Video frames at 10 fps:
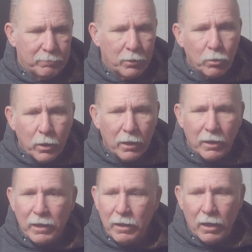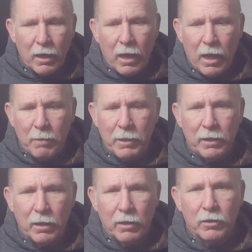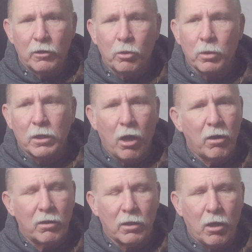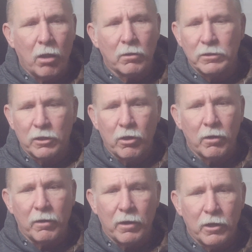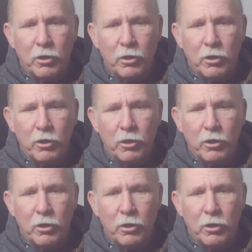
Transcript: But really, I mean, lure colors are gonna.